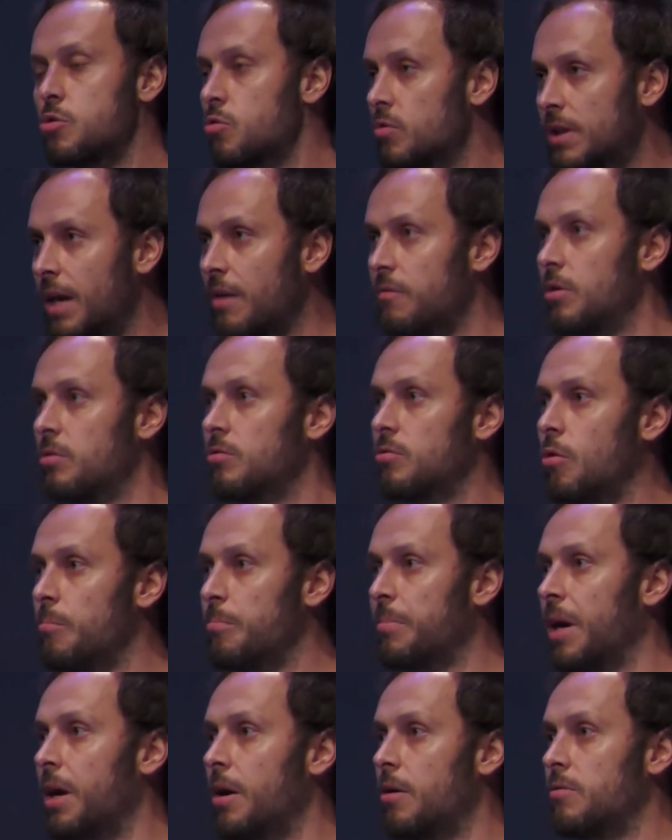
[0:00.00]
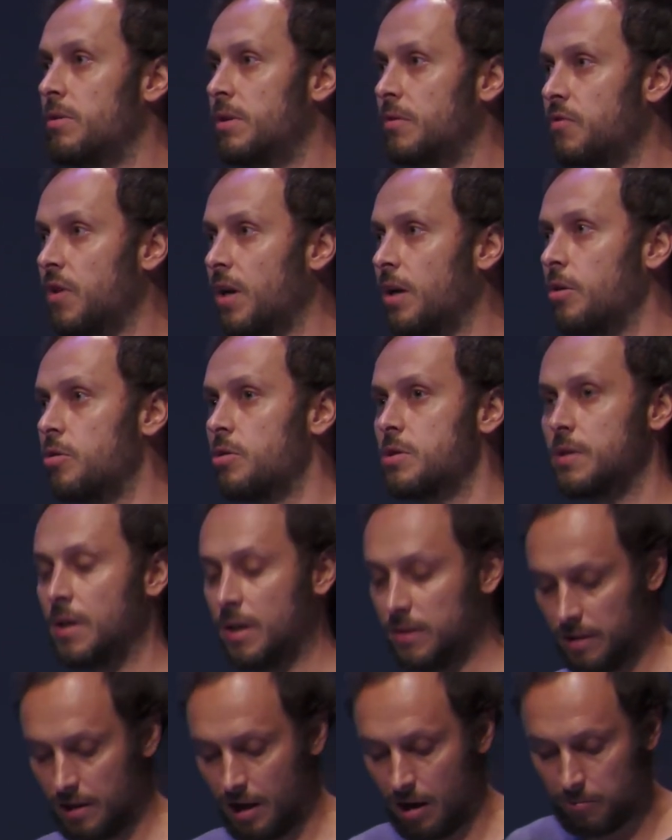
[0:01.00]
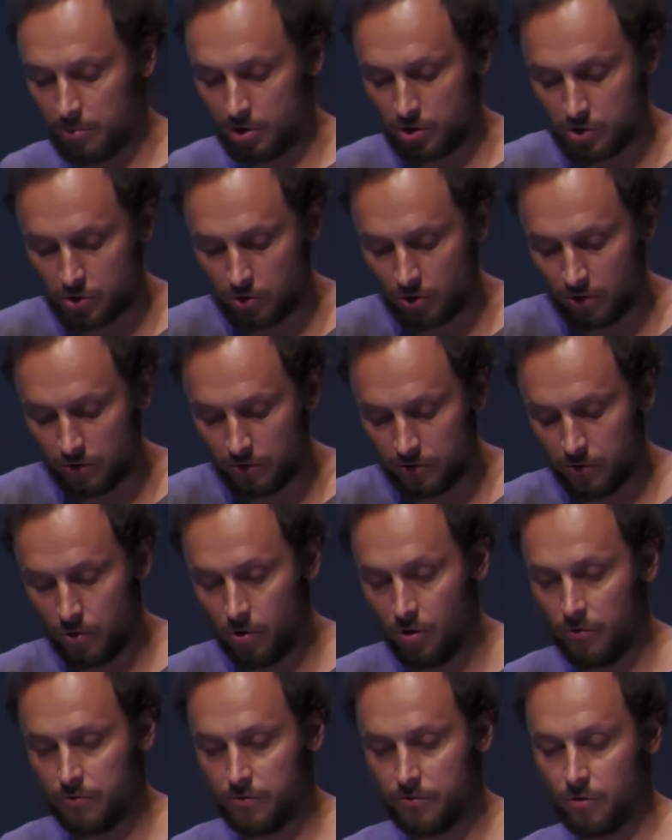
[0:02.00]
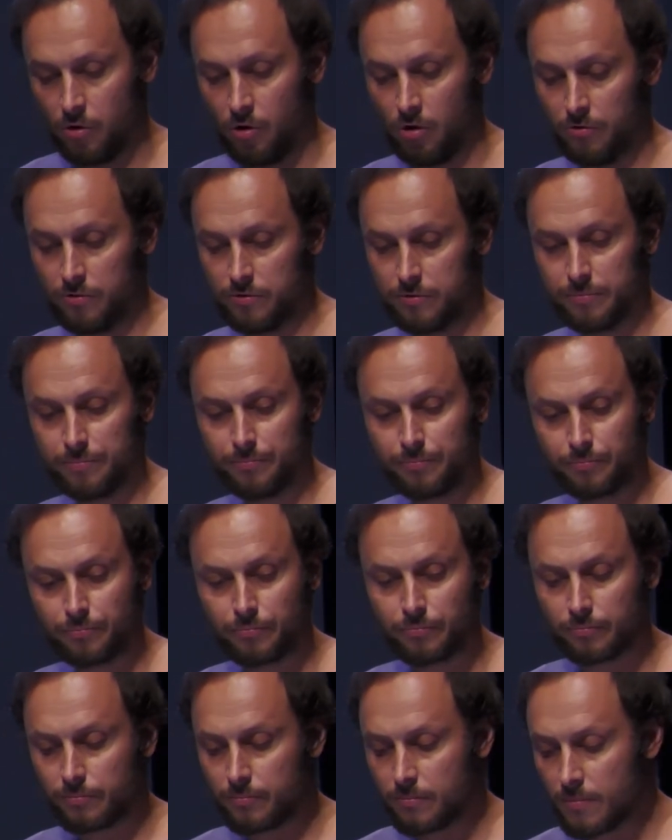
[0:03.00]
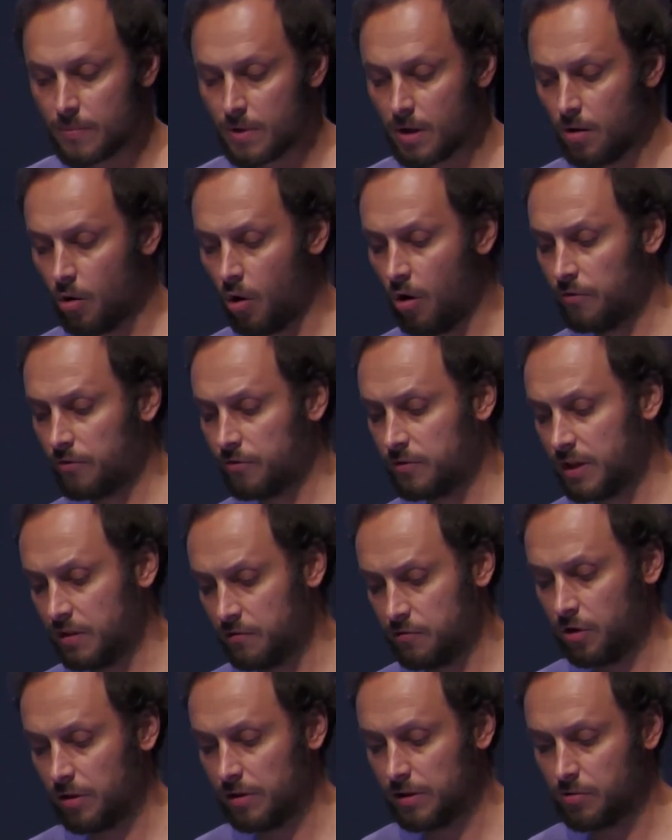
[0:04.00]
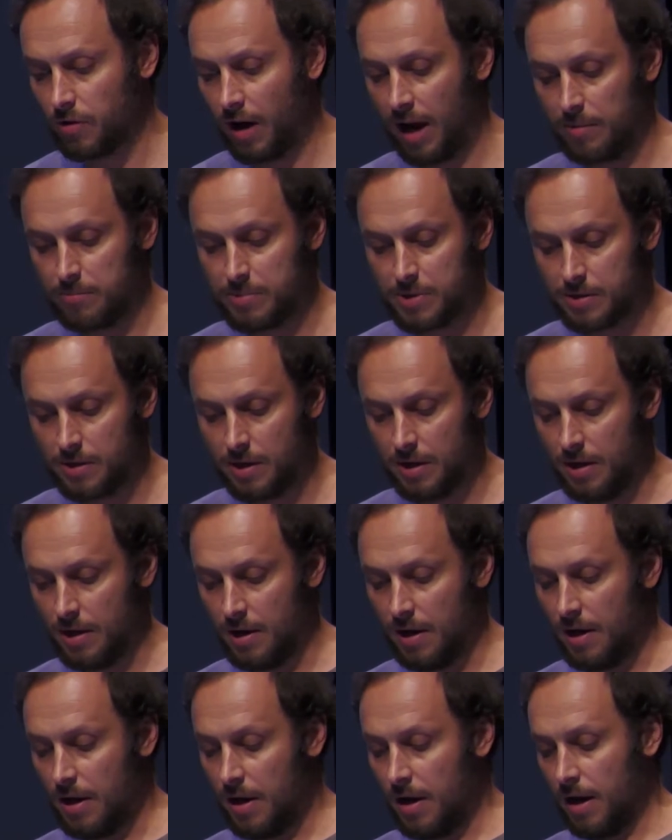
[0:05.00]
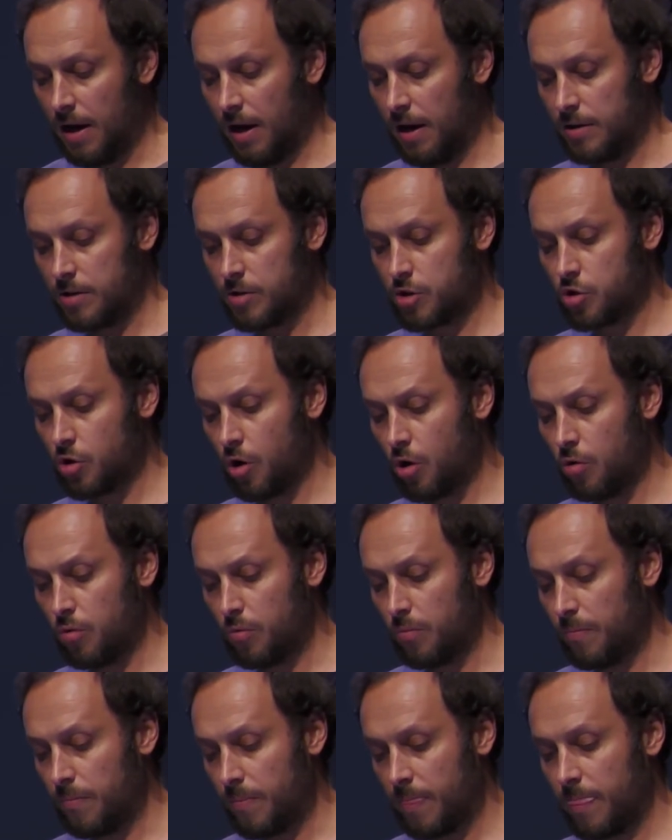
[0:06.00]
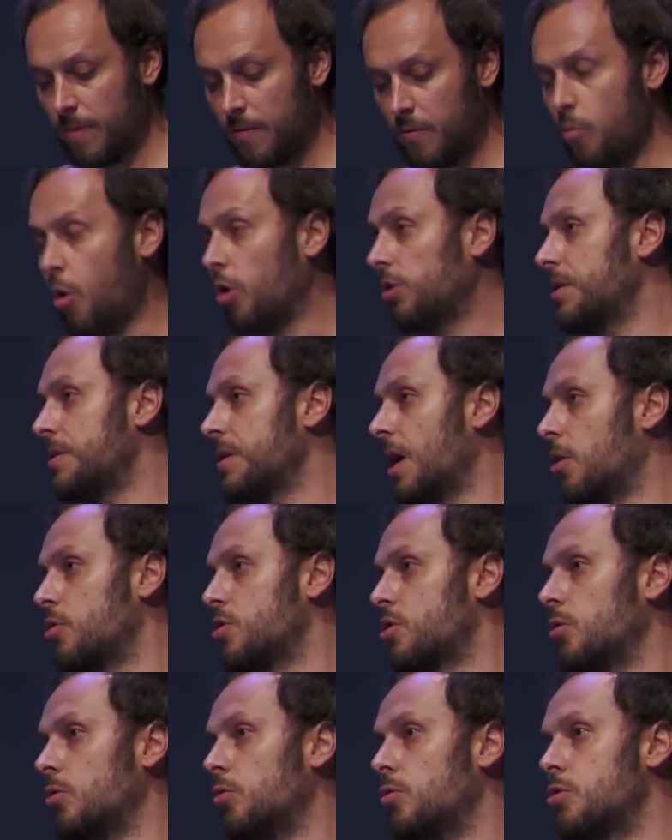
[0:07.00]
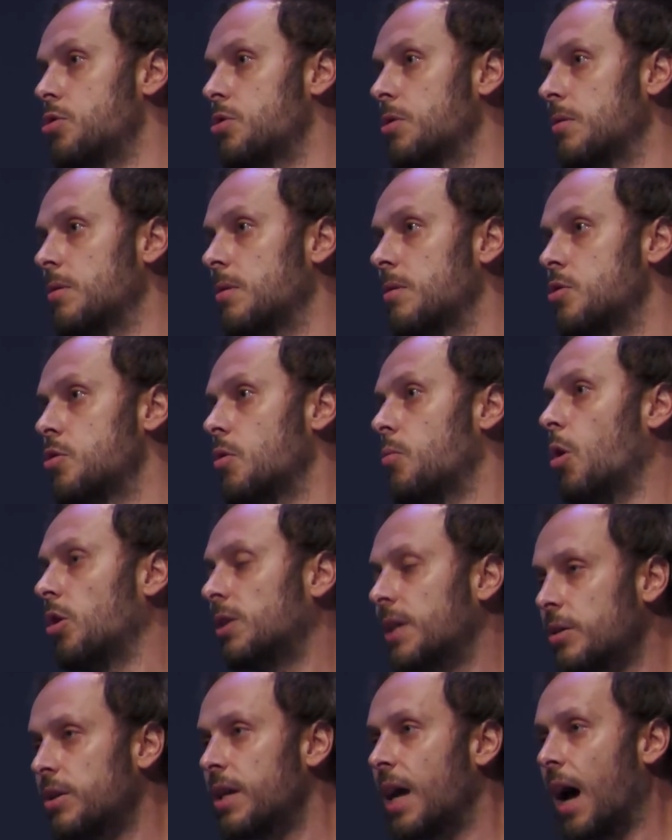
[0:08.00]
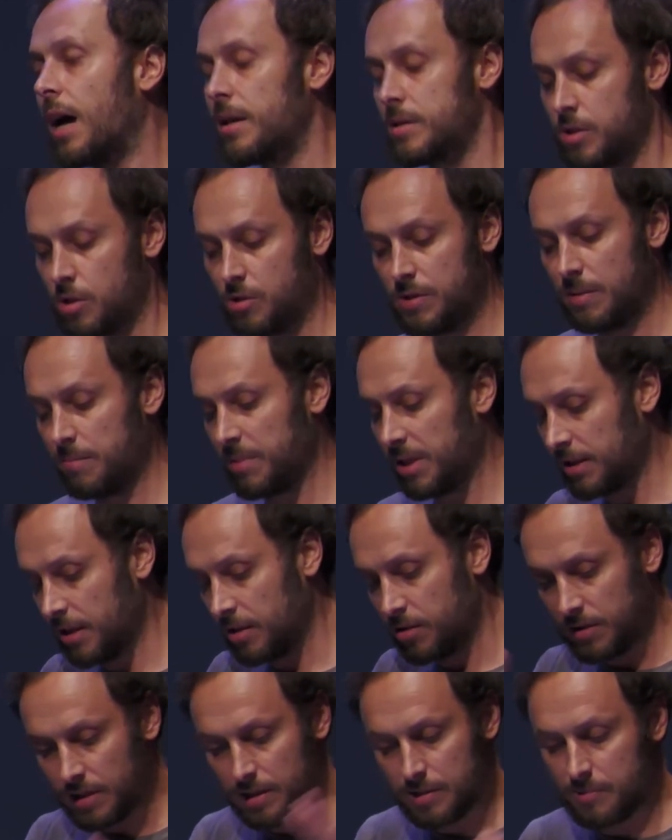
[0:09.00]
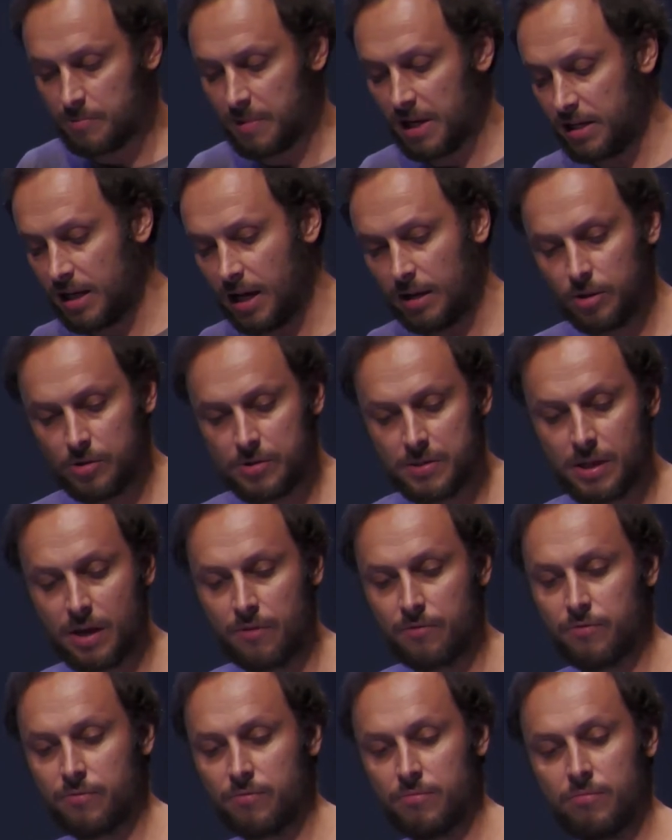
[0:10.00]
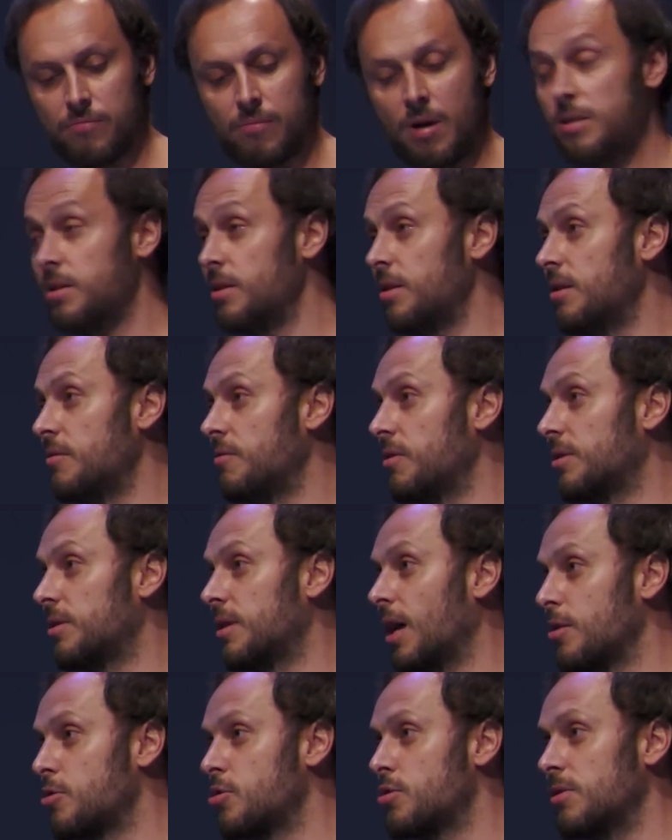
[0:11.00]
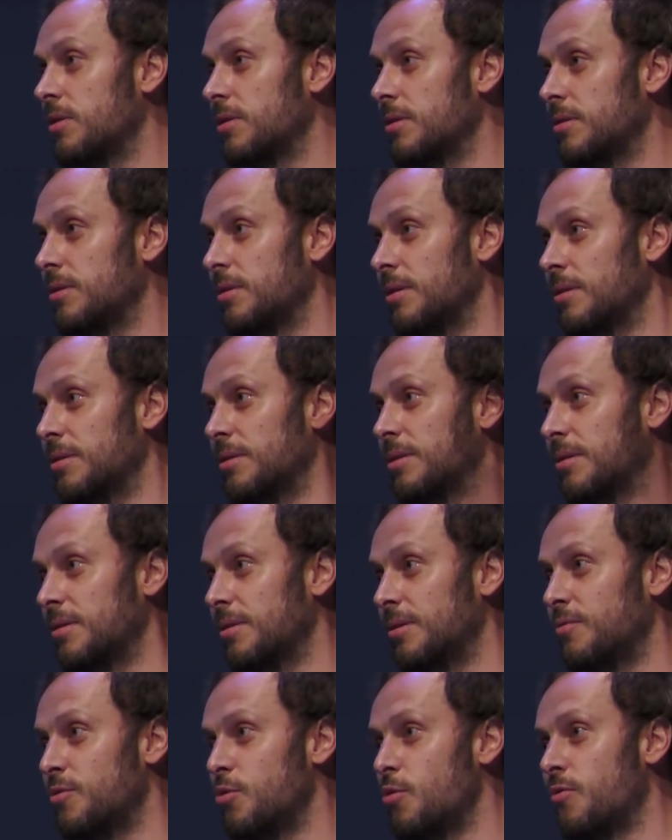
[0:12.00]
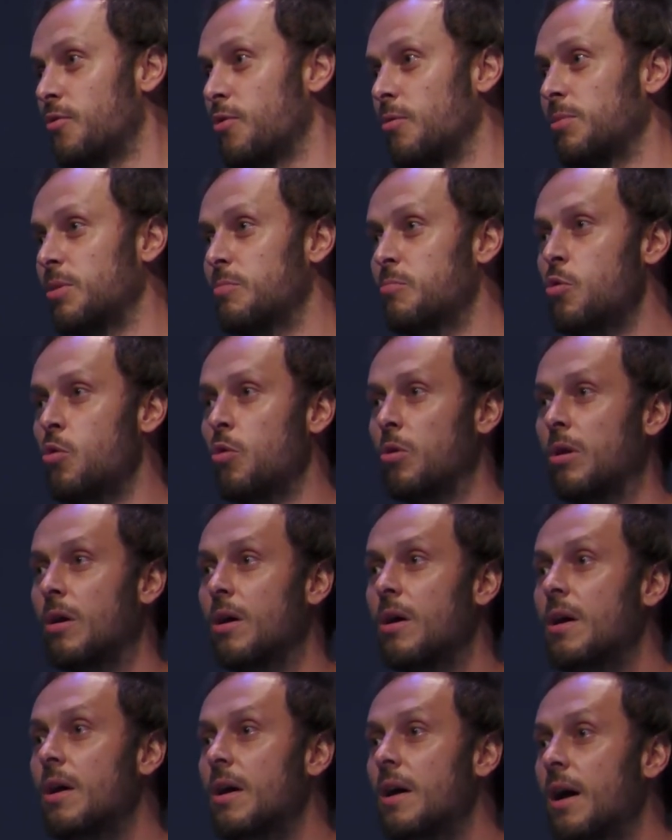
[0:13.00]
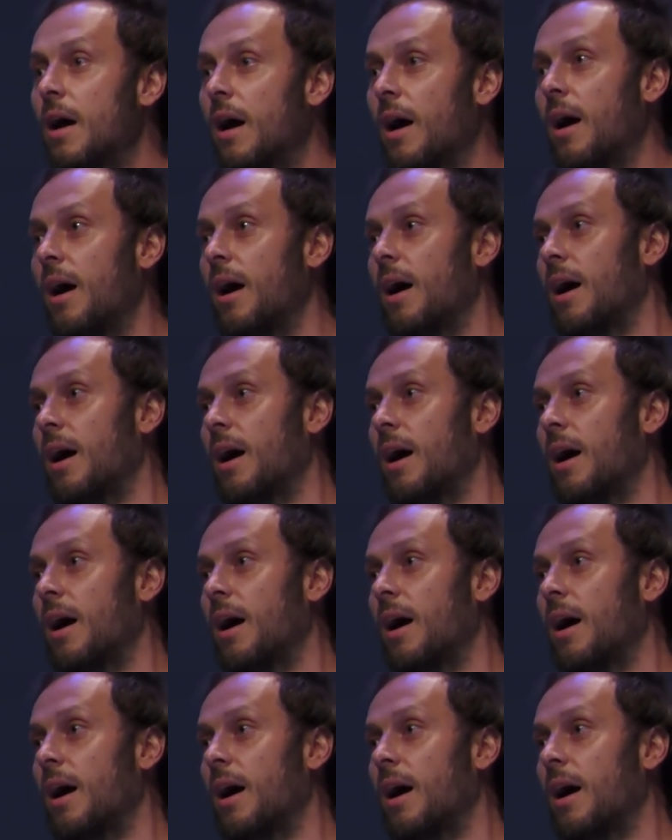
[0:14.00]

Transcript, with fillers: should never compare the figures and the numbers of, of, of, of different crimes. Uh, so what is our solution? So what are the answers? I mean, there's, there's many other stuff. I didn't even touch the, the, the, the view from the moon, uh, uh,